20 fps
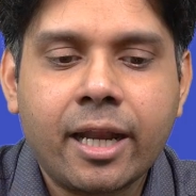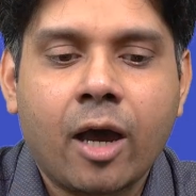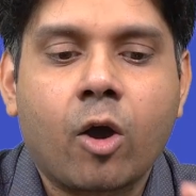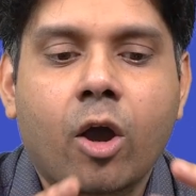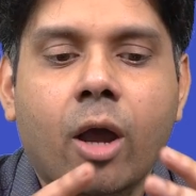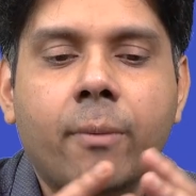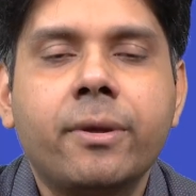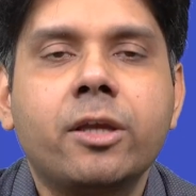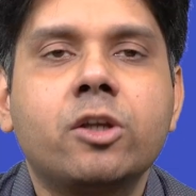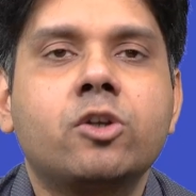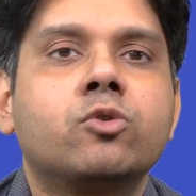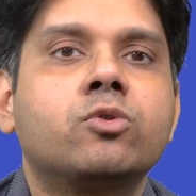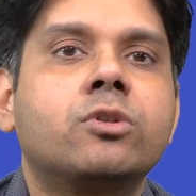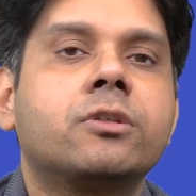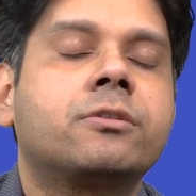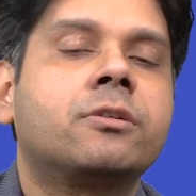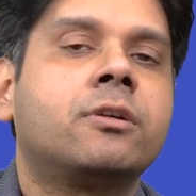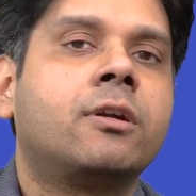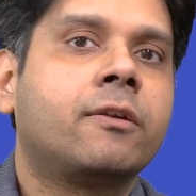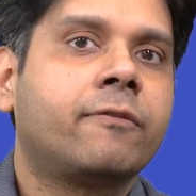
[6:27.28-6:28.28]
Now coming to
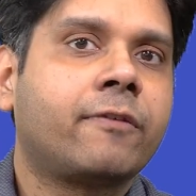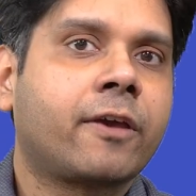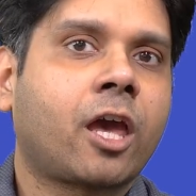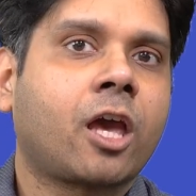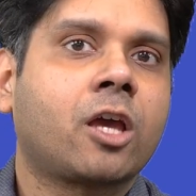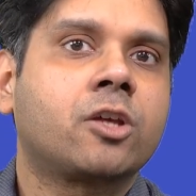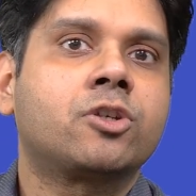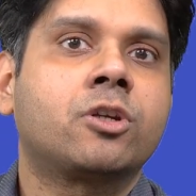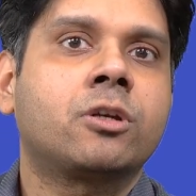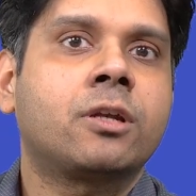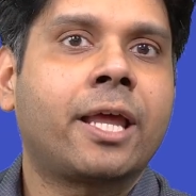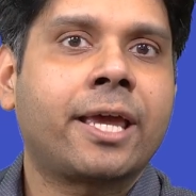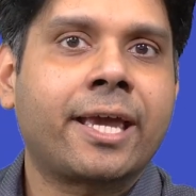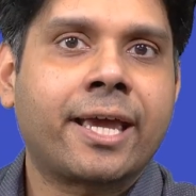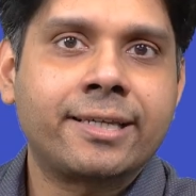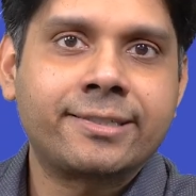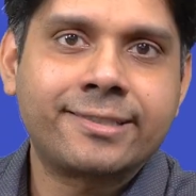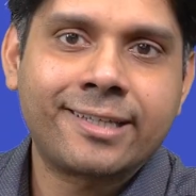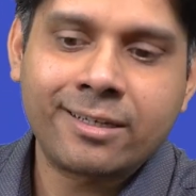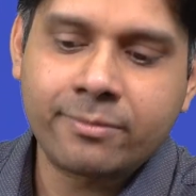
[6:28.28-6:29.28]
the certification, like
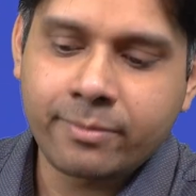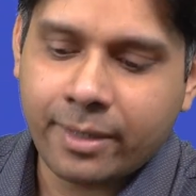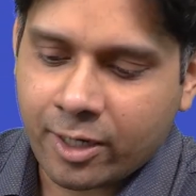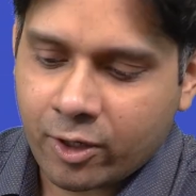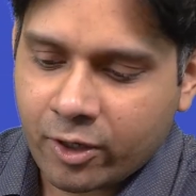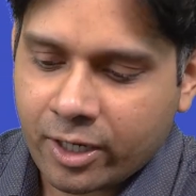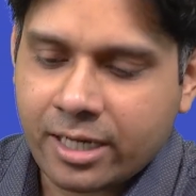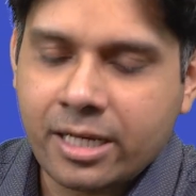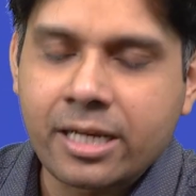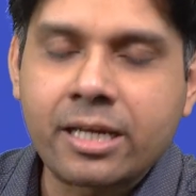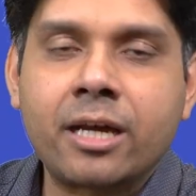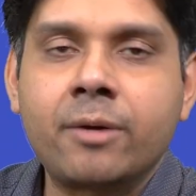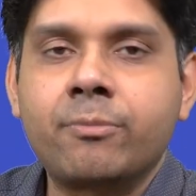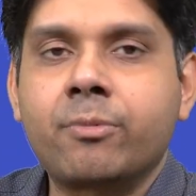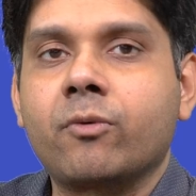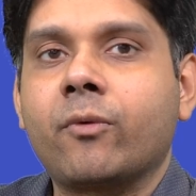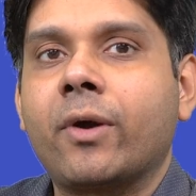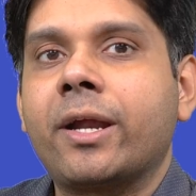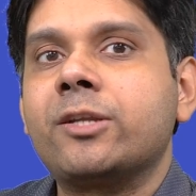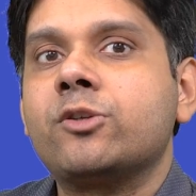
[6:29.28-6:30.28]
I said, Biotecnika
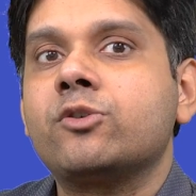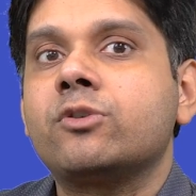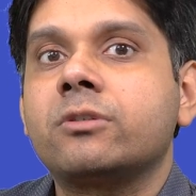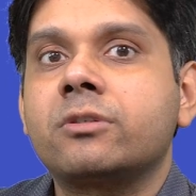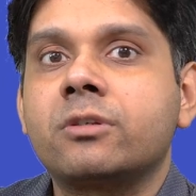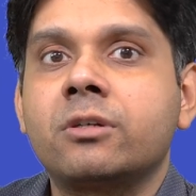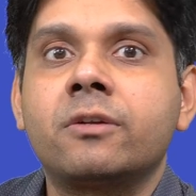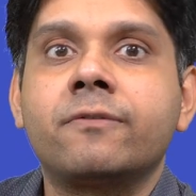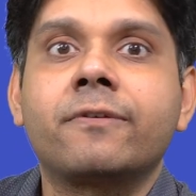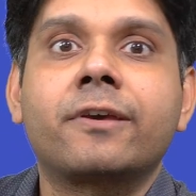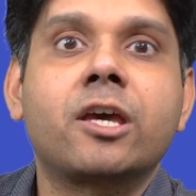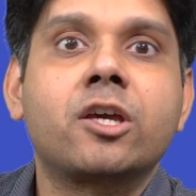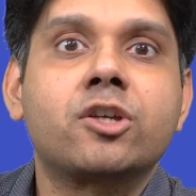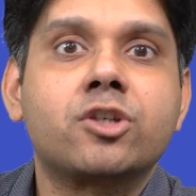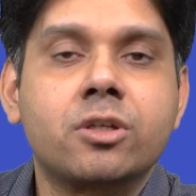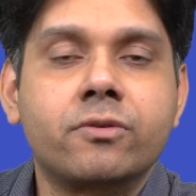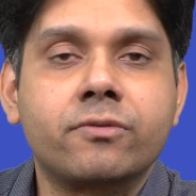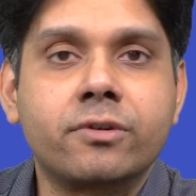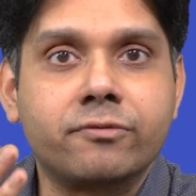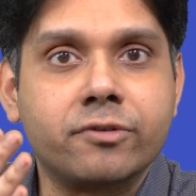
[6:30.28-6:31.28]
provides you the
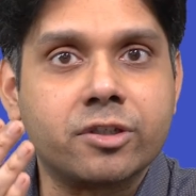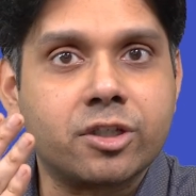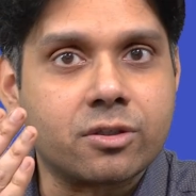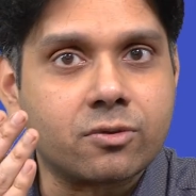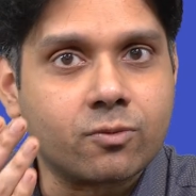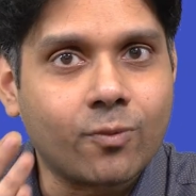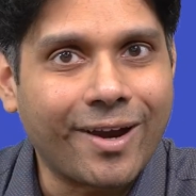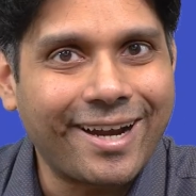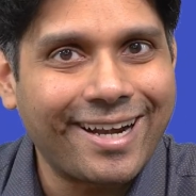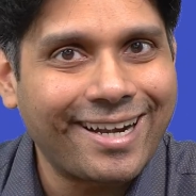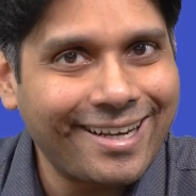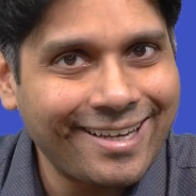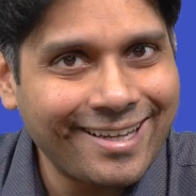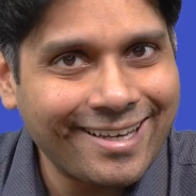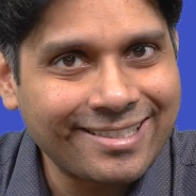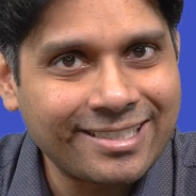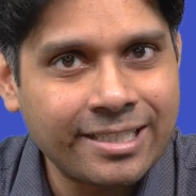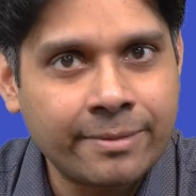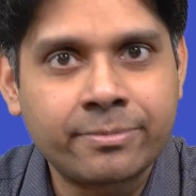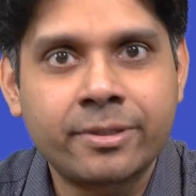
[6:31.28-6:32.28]
certification which is widely
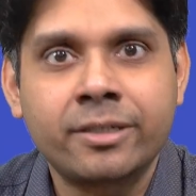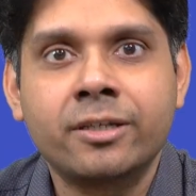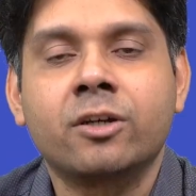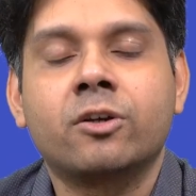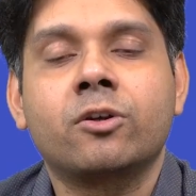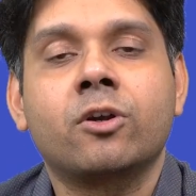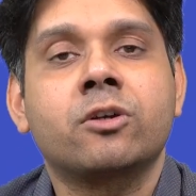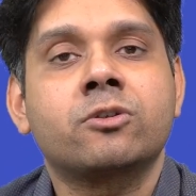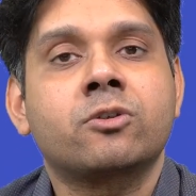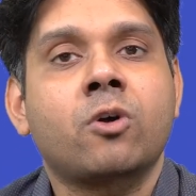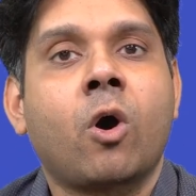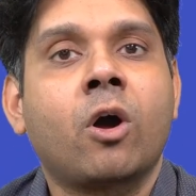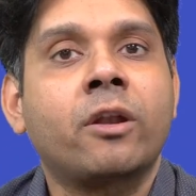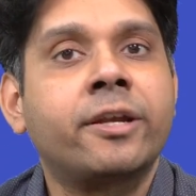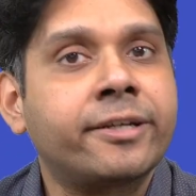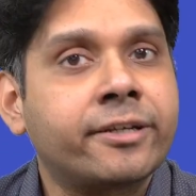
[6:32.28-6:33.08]
accepted across all